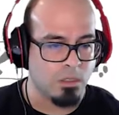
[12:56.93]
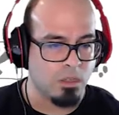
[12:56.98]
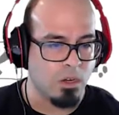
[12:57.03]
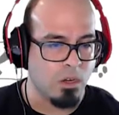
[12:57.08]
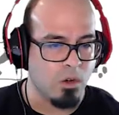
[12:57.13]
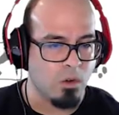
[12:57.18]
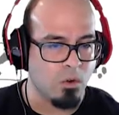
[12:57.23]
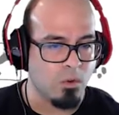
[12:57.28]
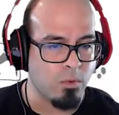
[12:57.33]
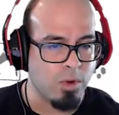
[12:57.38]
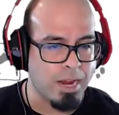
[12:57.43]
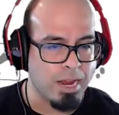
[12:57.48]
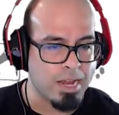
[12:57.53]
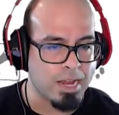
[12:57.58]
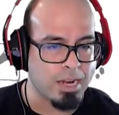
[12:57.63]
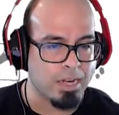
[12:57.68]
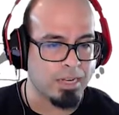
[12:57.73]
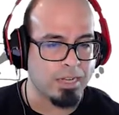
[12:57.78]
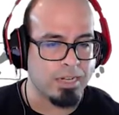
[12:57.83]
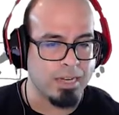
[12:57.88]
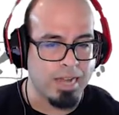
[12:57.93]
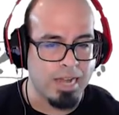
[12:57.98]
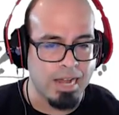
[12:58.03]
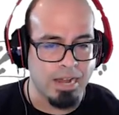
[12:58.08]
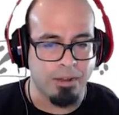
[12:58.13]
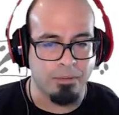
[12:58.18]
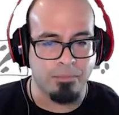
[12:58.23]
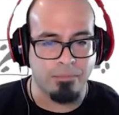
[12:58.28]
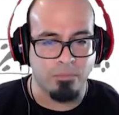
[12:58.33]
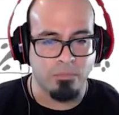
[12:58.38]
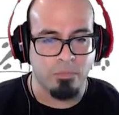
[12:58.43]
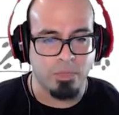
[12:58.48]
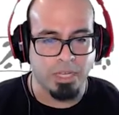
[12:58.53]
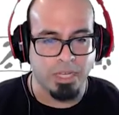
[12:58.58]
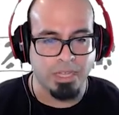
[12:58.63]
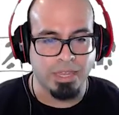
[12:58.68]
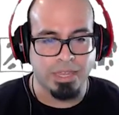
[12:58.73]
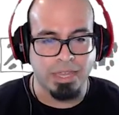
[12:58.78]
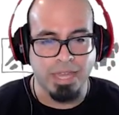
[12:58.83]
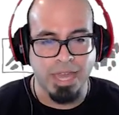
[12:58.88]
Alright, got him.
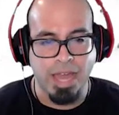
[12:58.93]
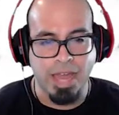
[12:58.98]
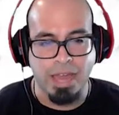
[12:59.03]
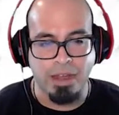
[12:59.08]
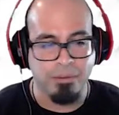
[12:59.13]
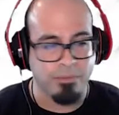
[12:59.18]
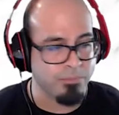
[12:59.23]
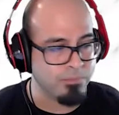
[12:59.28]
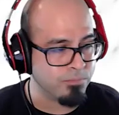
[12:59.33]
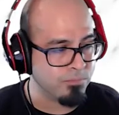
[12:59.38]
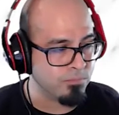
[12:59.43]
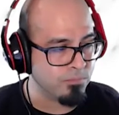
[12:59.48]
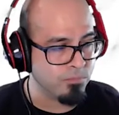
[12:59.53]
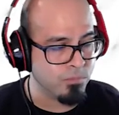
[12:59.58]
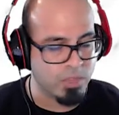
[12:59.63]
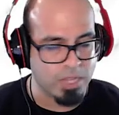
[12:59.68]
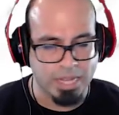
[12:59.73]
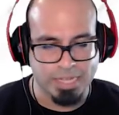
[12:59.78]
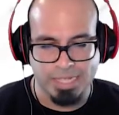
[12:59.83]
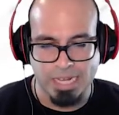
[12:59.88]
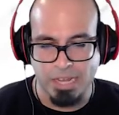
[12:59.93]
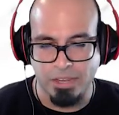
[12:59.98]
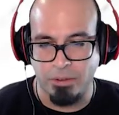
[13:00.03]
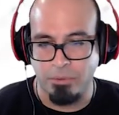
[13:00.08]
Eat that. That's how